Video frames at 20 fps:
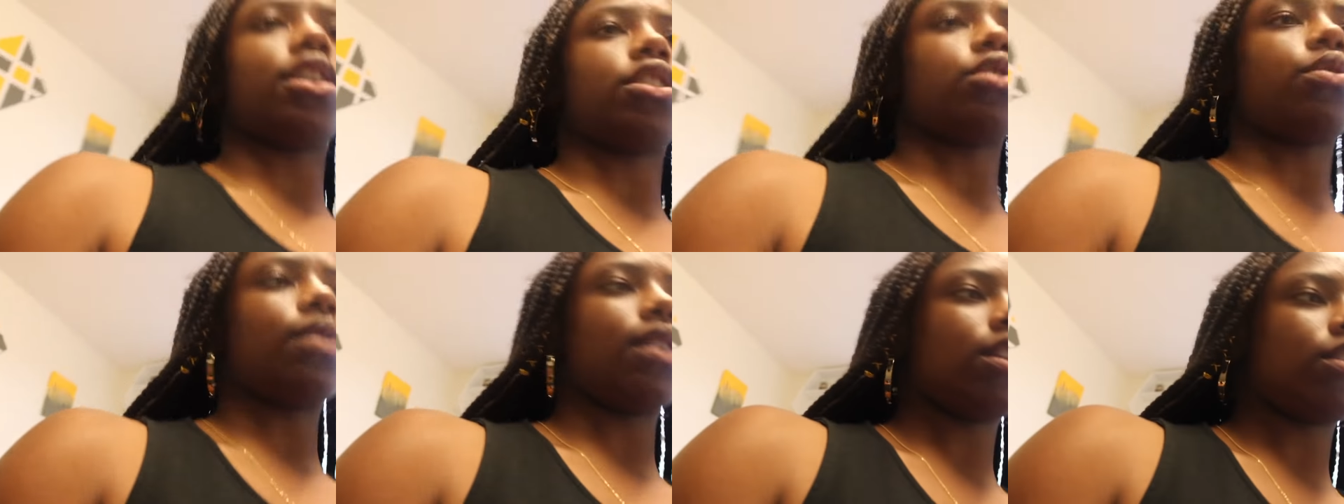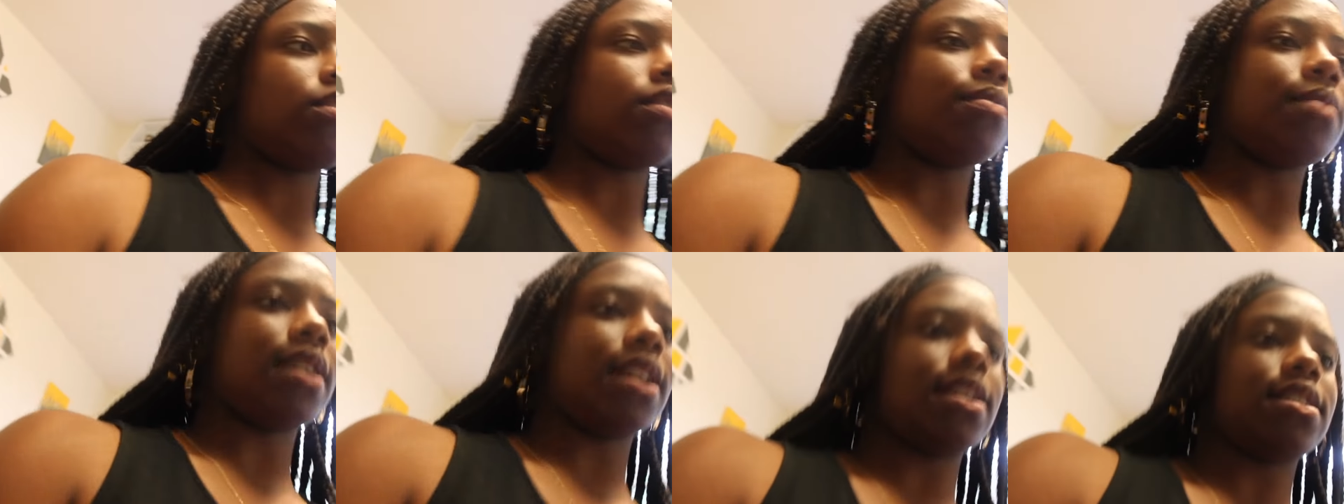like
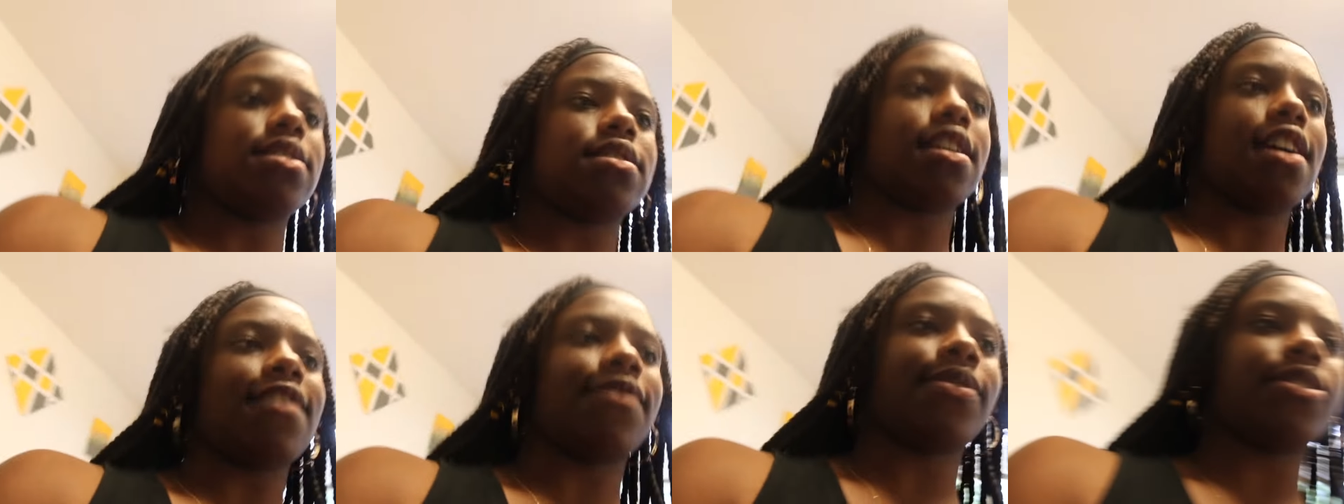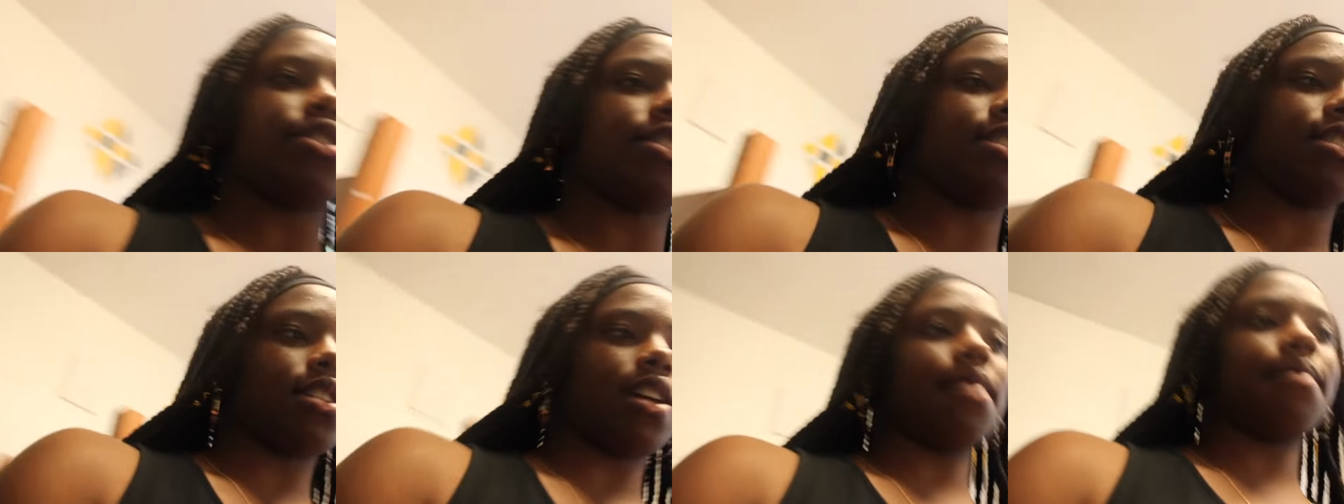22 minutes left, which
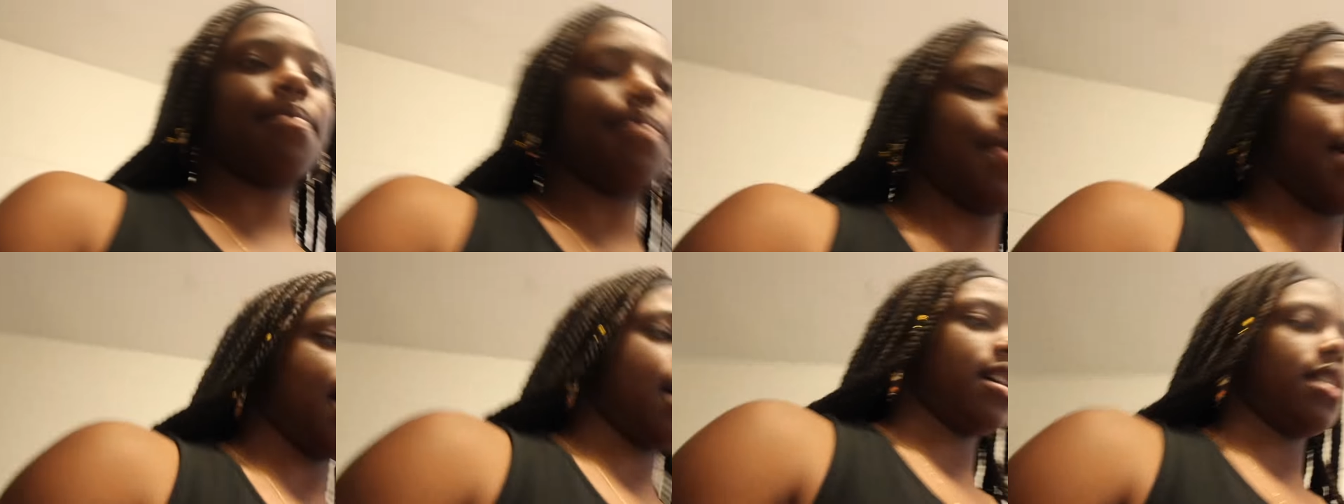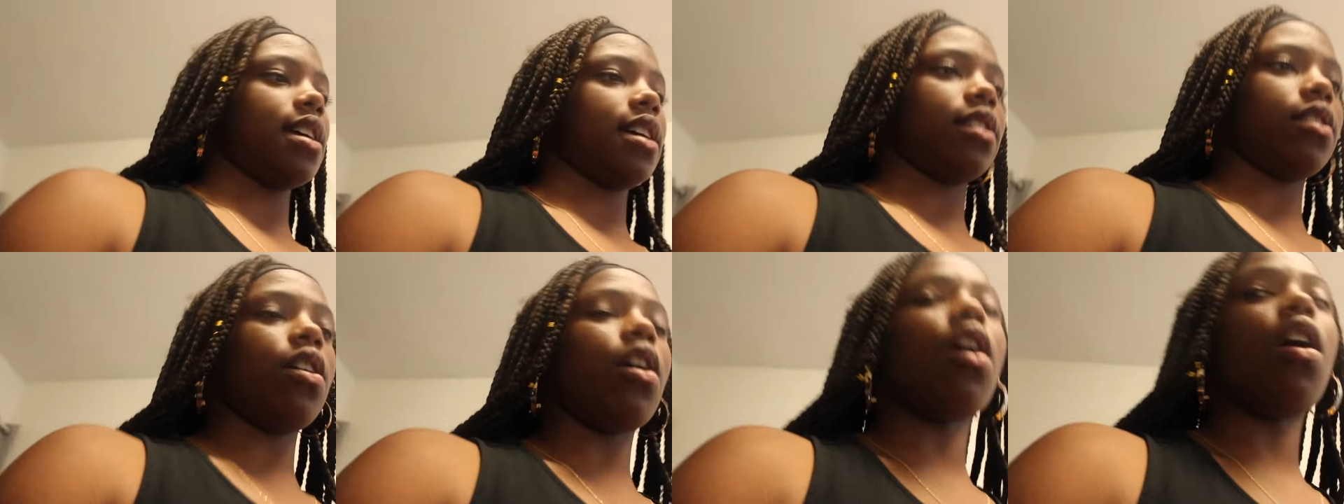is not bad
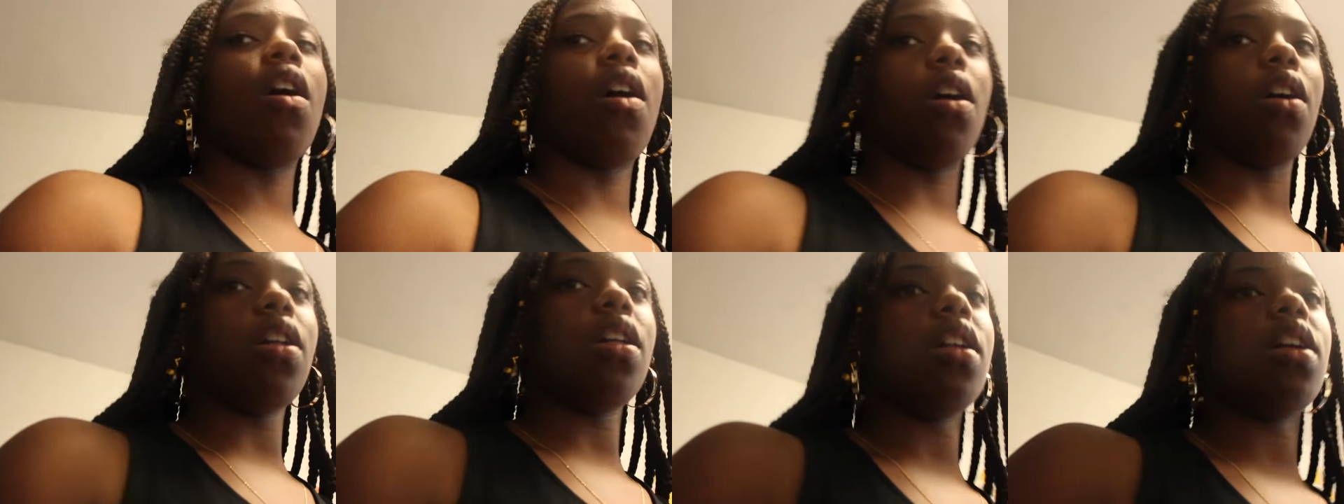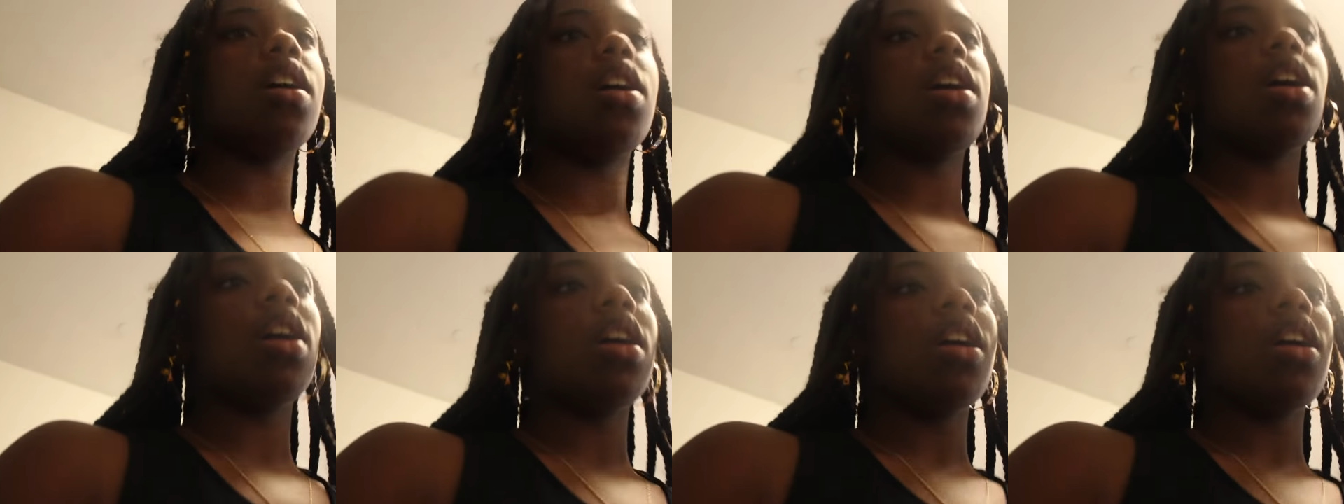at all.